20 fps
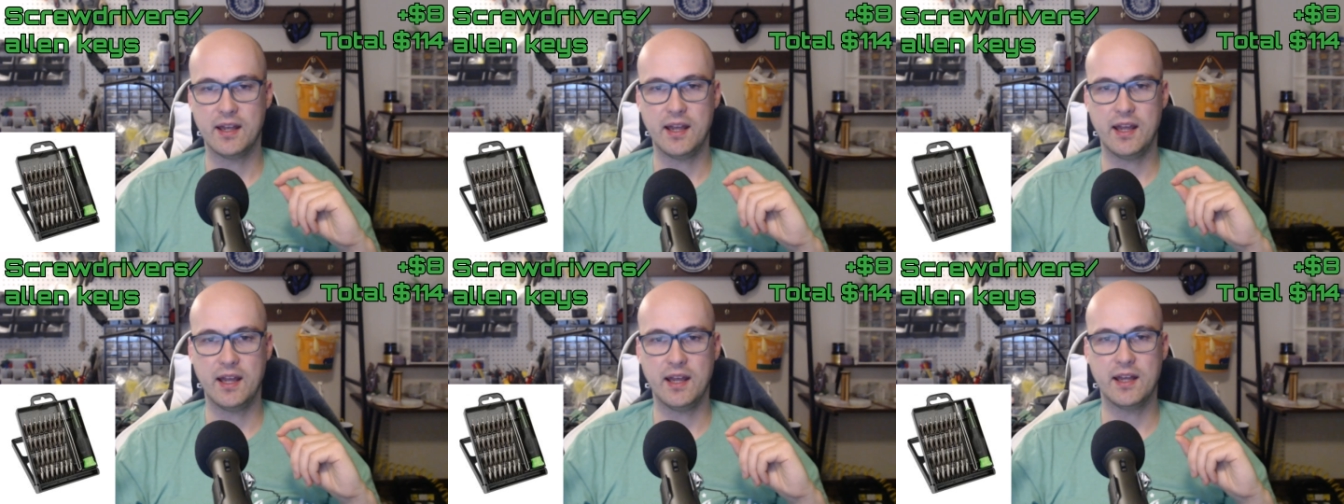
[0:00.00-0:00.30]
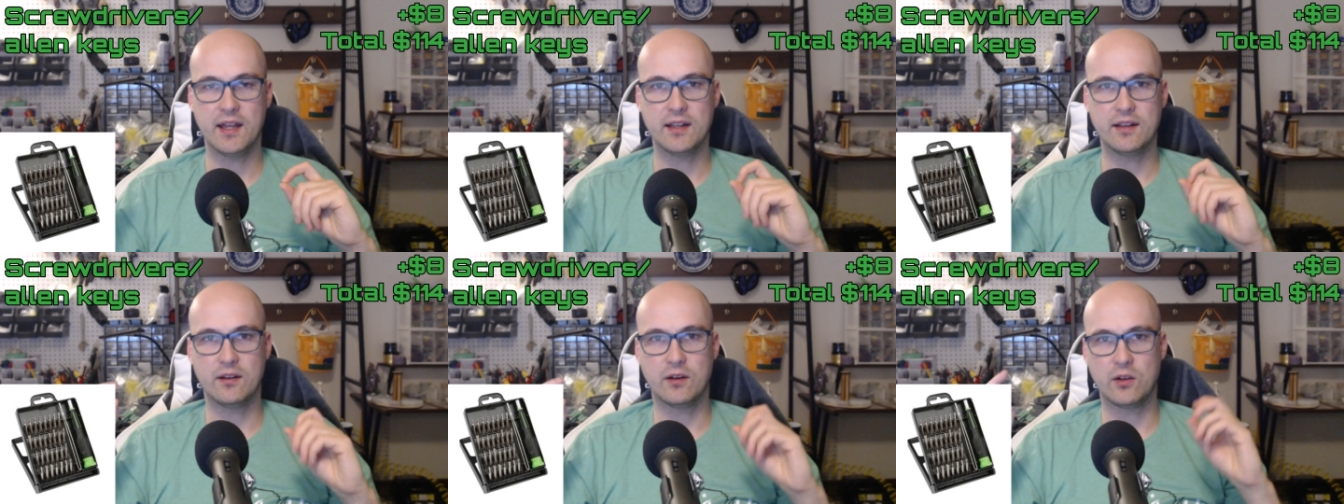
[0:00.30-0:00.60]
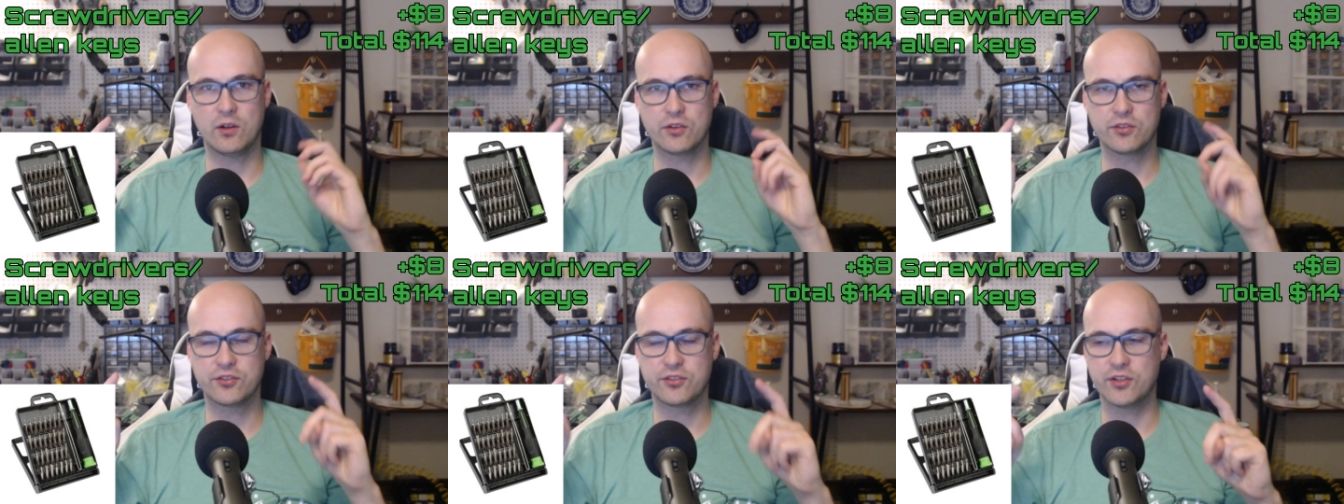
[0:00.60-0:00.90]
And
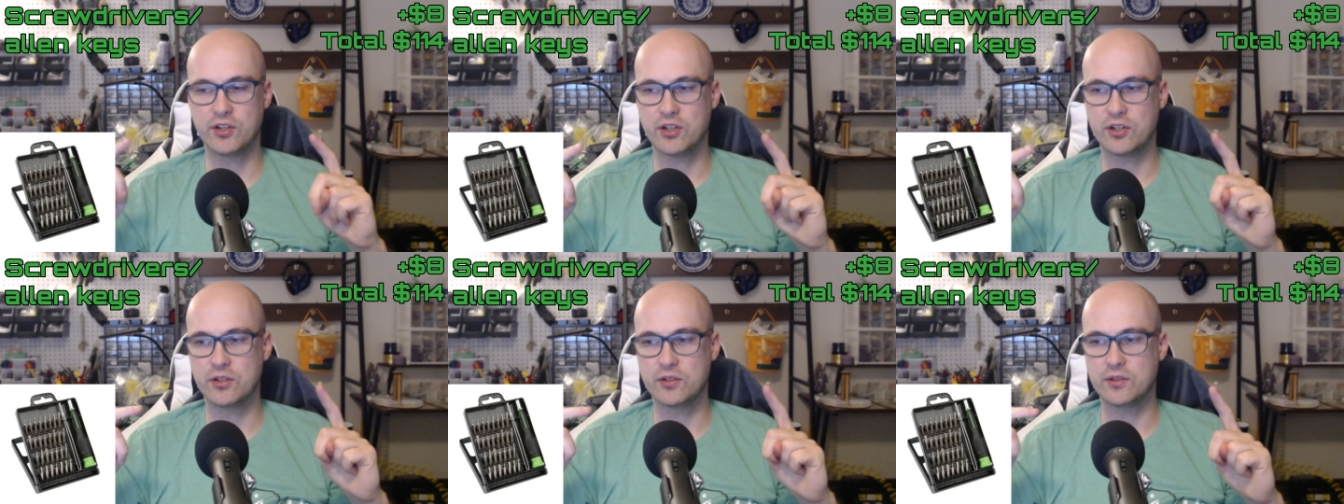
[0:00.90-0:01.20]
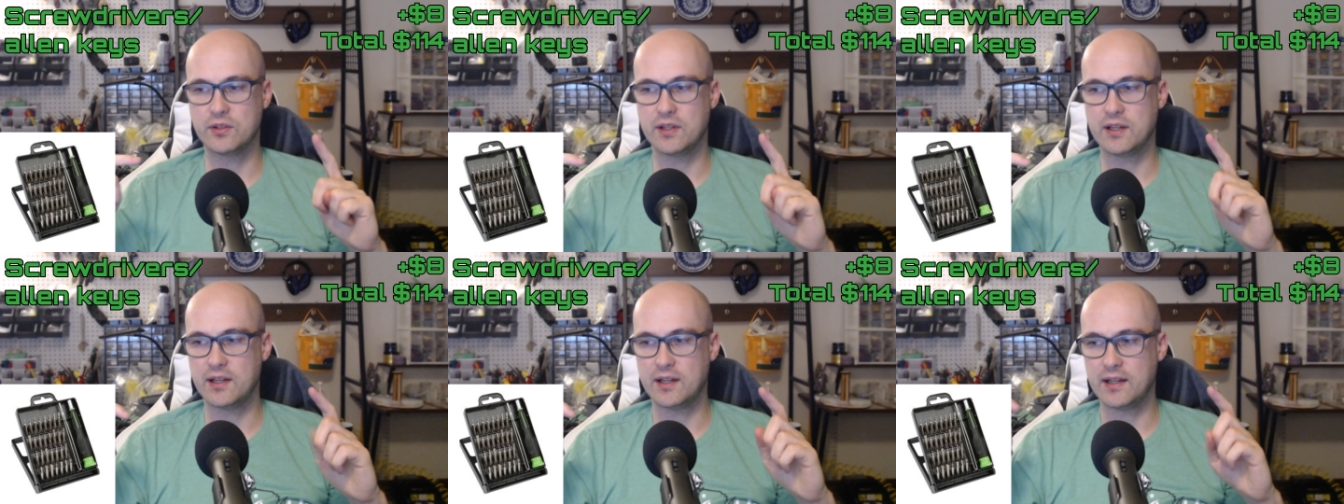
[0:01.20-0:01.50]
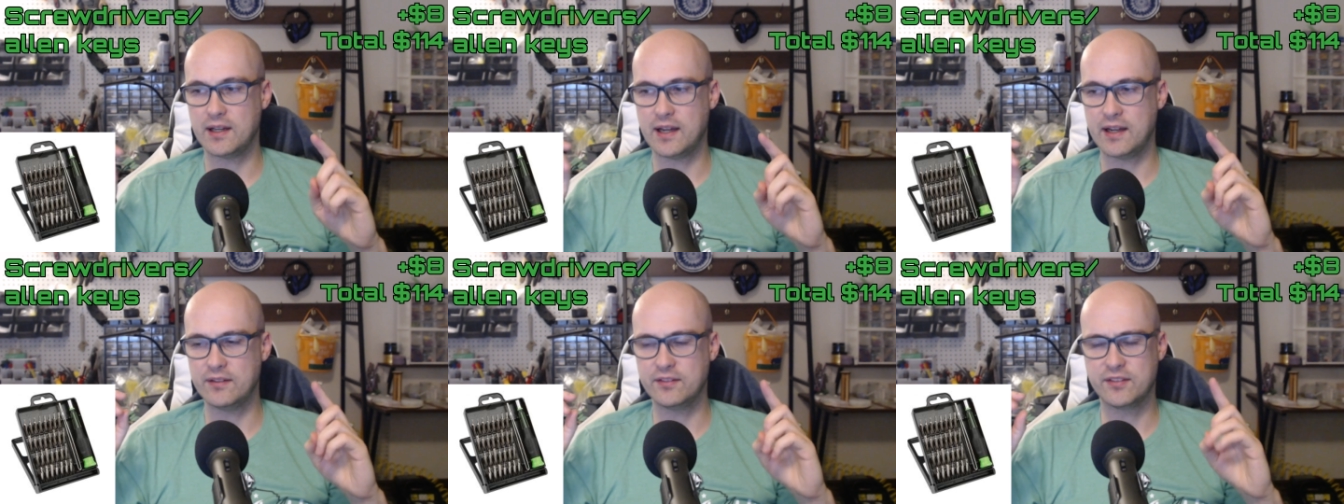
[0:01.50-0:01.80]
also,
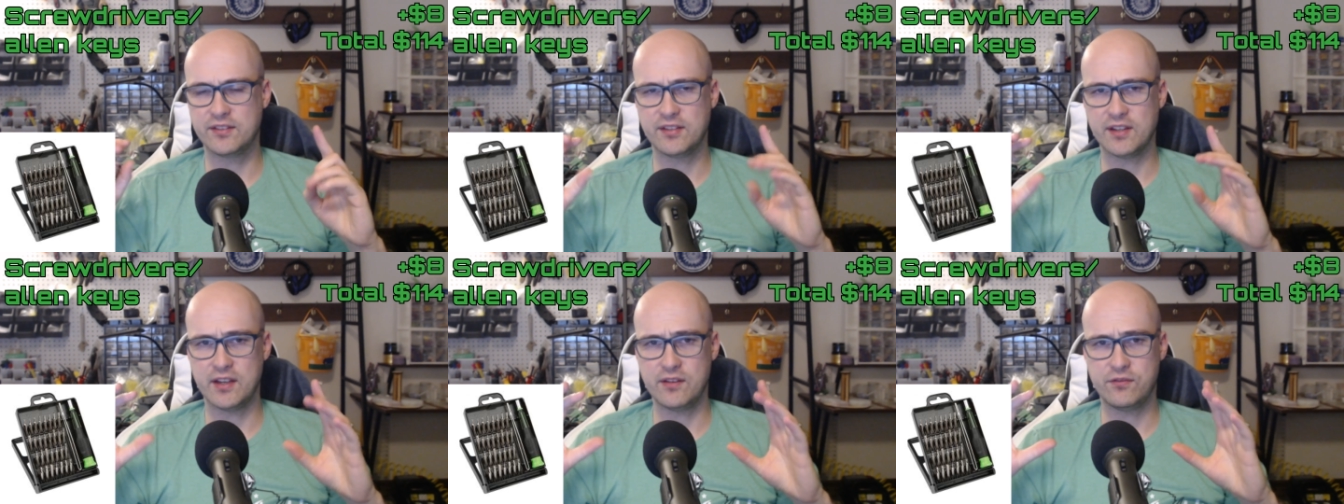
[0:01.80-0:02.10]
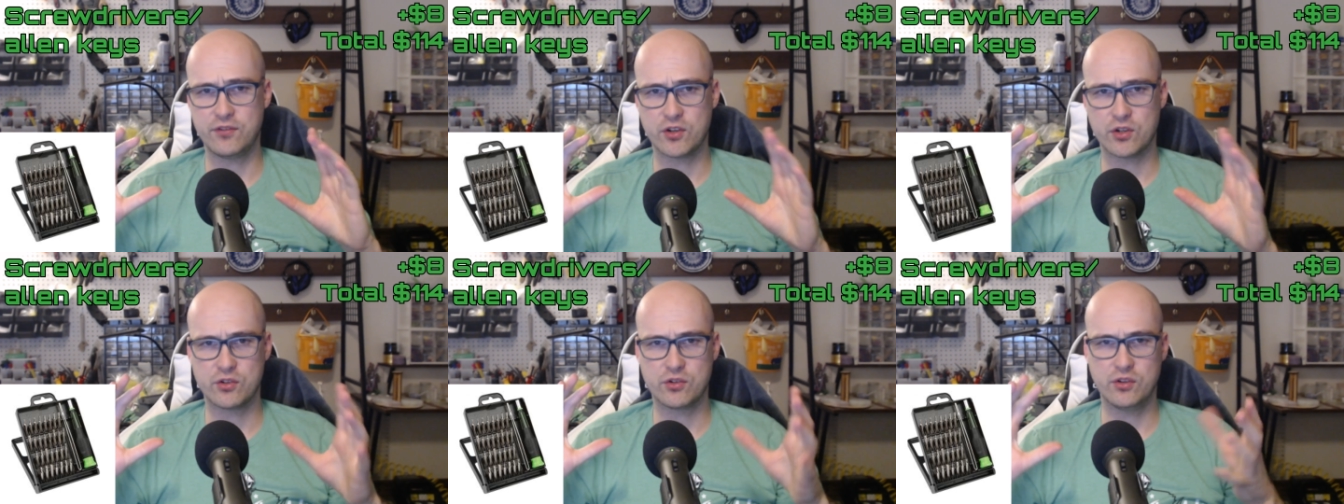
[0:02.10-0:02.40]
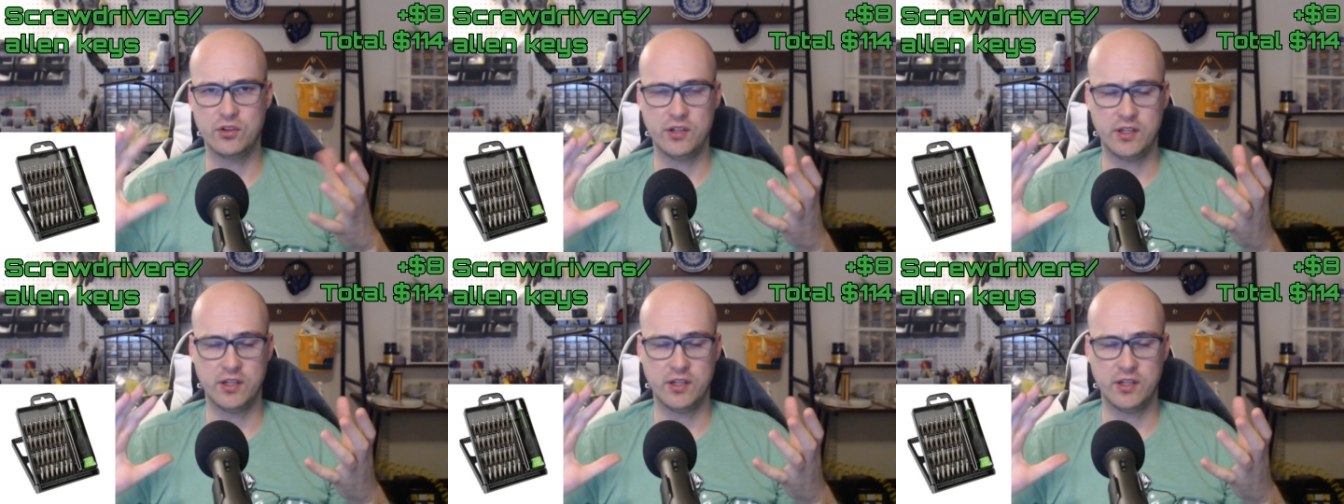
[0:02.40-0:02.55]
I'd say if you're,